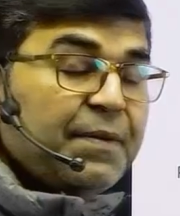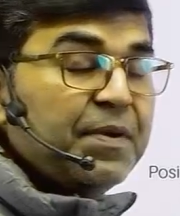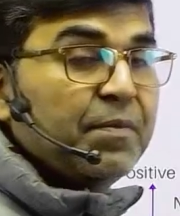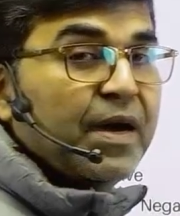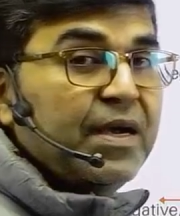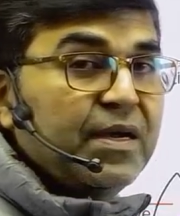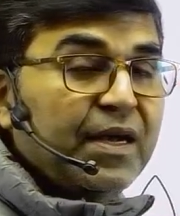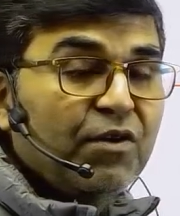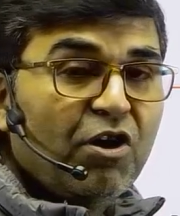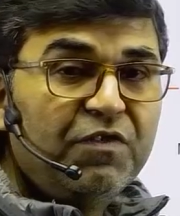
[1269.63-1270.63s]
in mind and
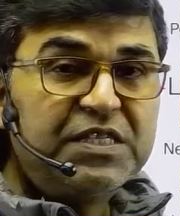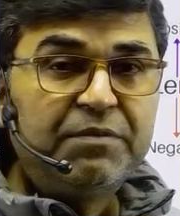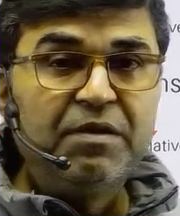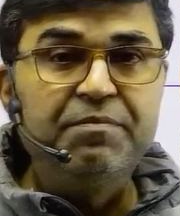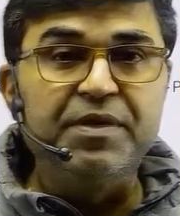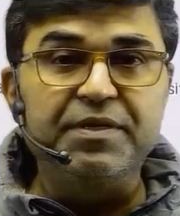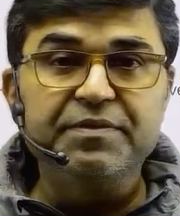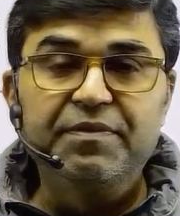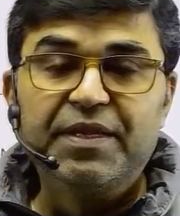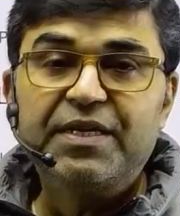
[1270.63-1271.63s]
always remember
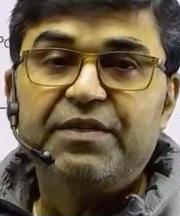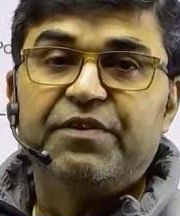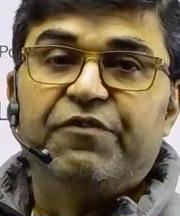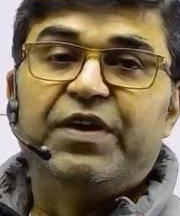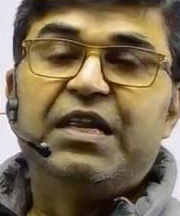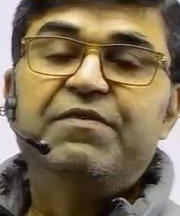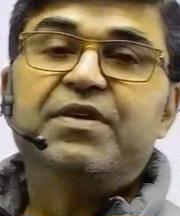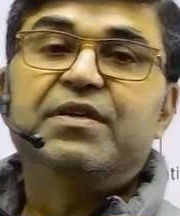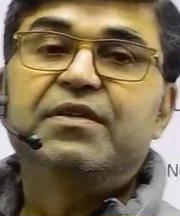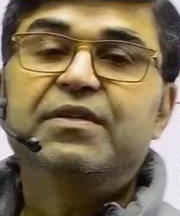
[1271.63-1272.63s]
that
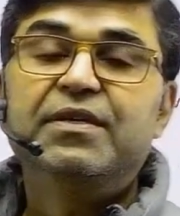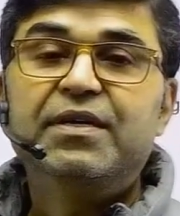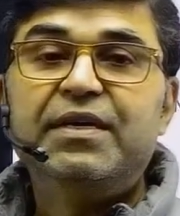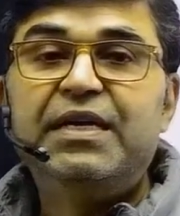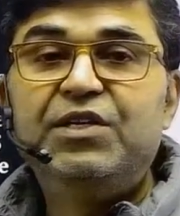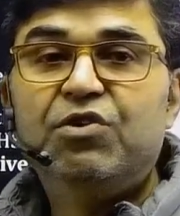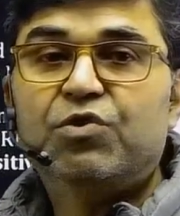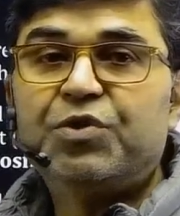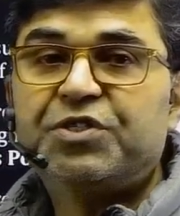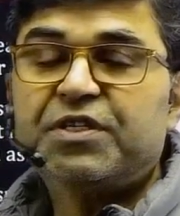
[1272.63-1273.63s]
whenever in your
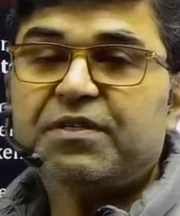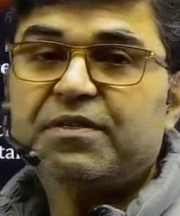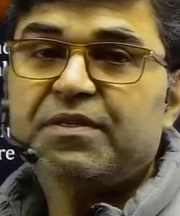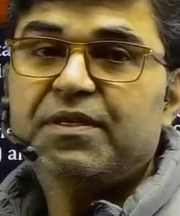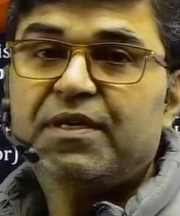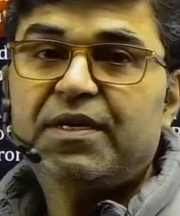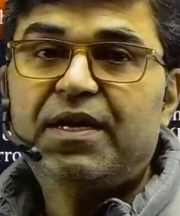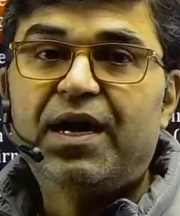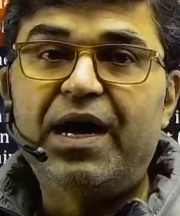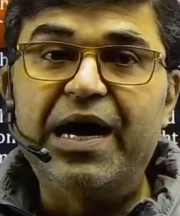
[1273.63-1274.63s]
question,
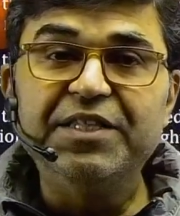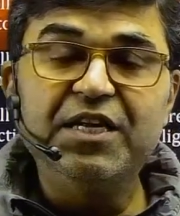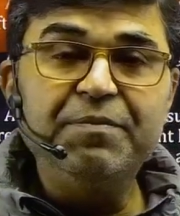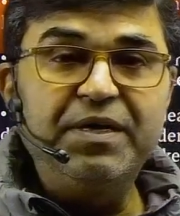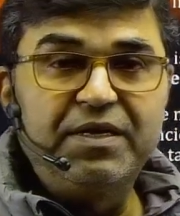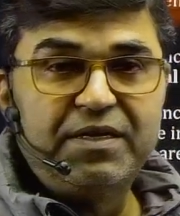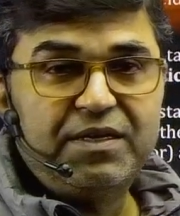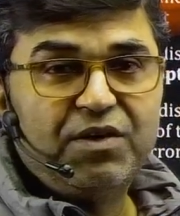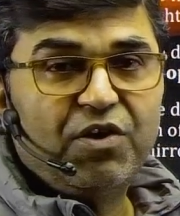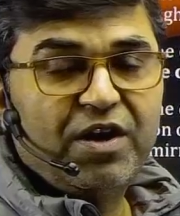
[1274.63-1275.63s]
either mirror
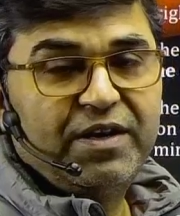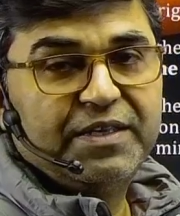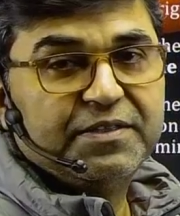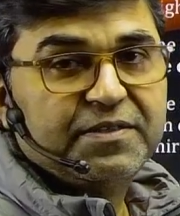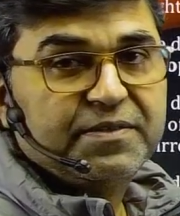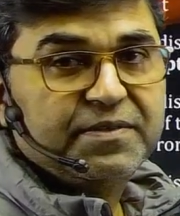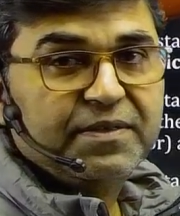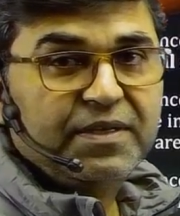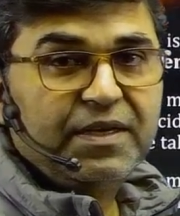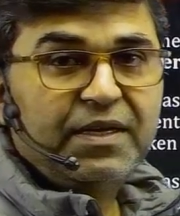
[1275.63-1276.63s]
or lens,
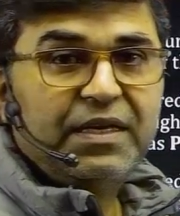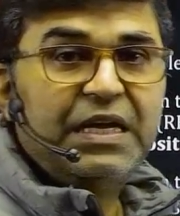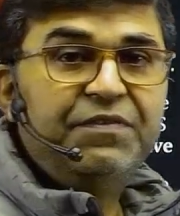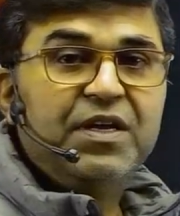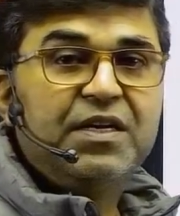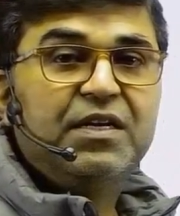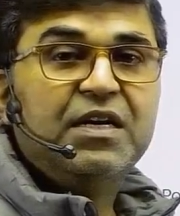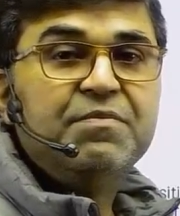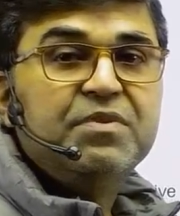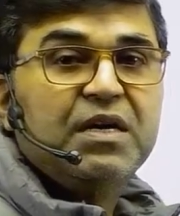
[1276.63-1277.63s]
if the
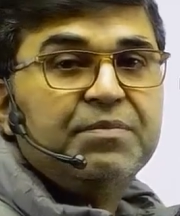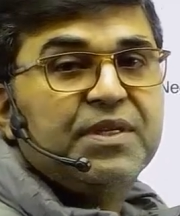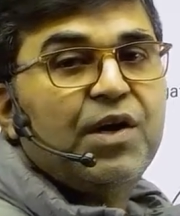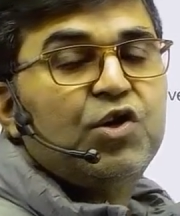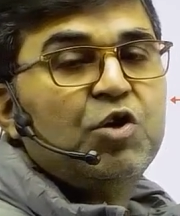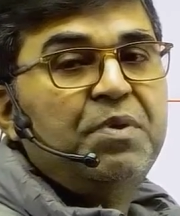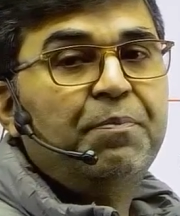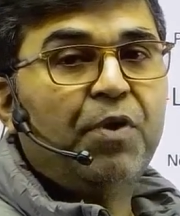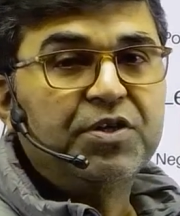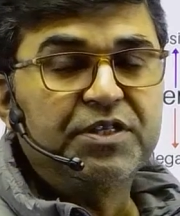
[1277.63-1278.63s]
term comes out to be
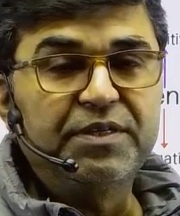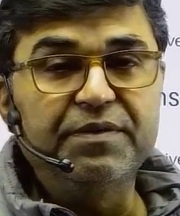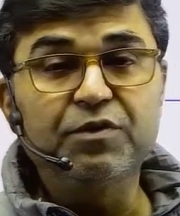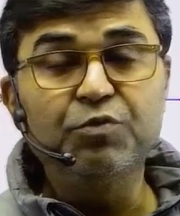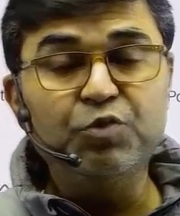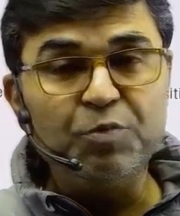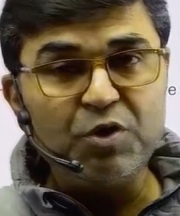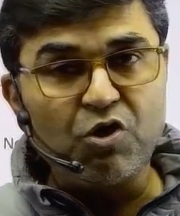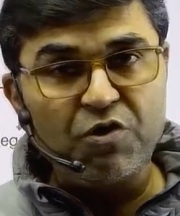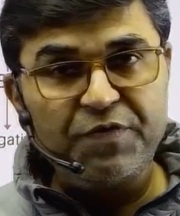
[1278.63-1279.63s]
positive, to be
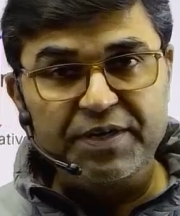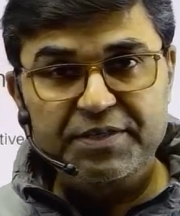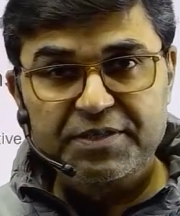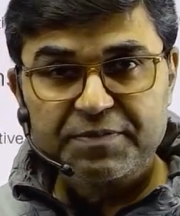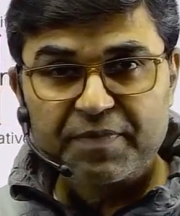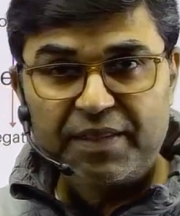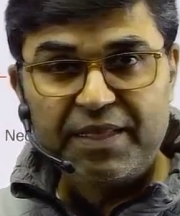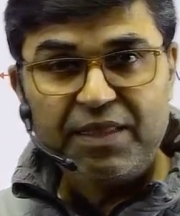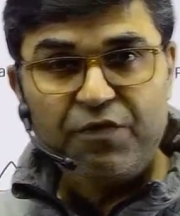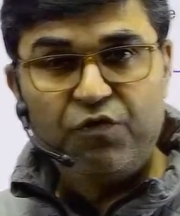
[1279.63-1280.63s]
convex, then
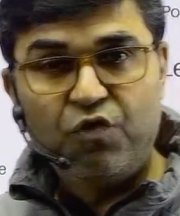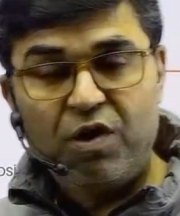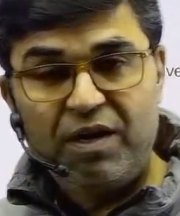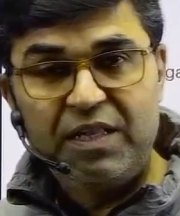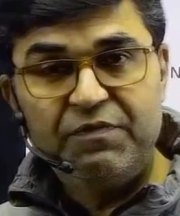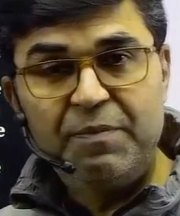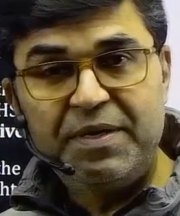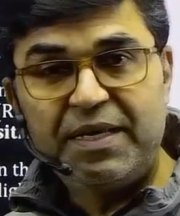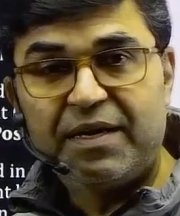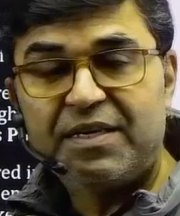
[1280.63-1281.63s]
the focal length will be
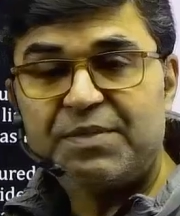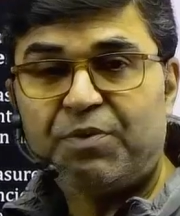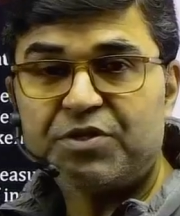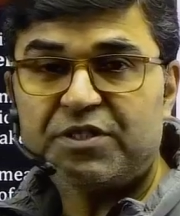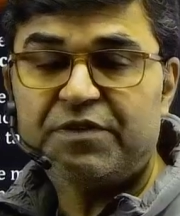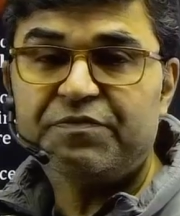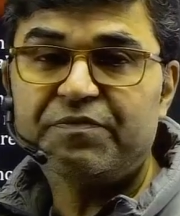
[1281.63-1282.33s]
taken as positive.